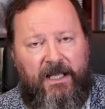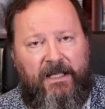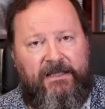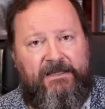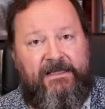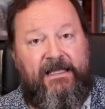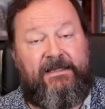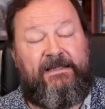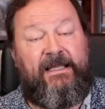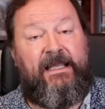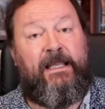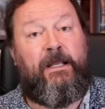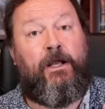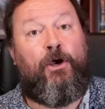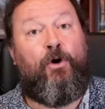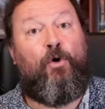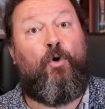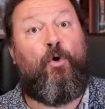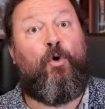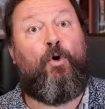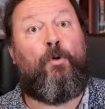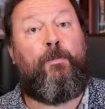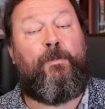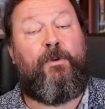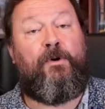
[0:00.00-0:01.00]
that
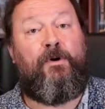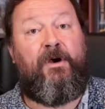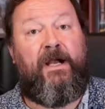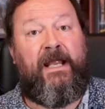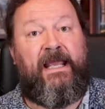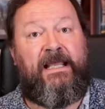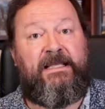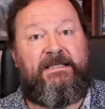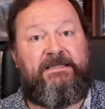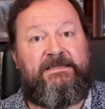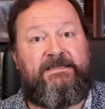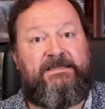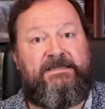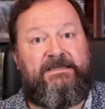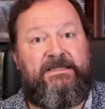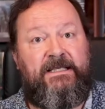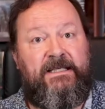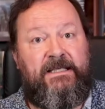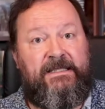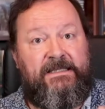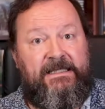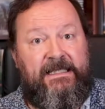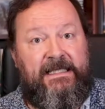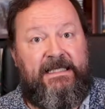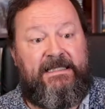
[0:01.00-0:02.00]
incorporates
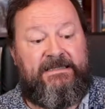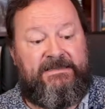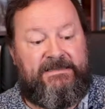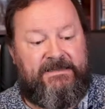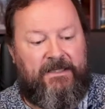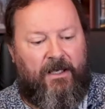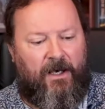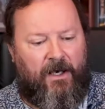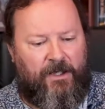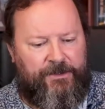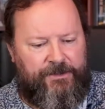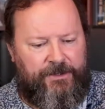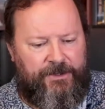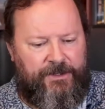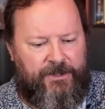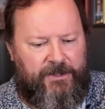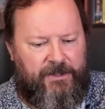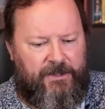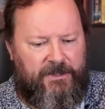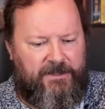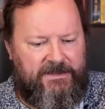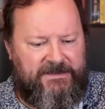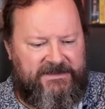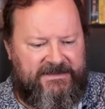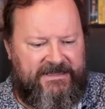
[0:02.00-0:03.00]
these
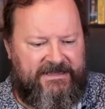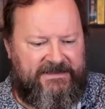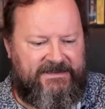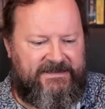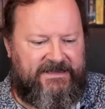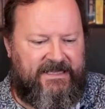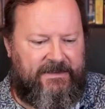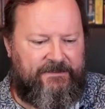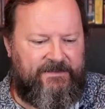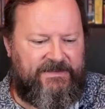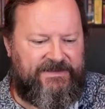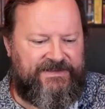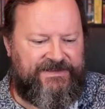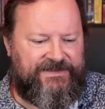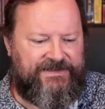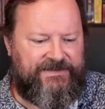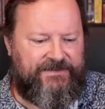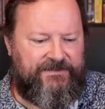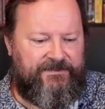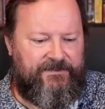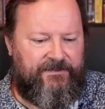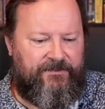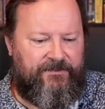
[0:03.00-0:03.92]
other systems.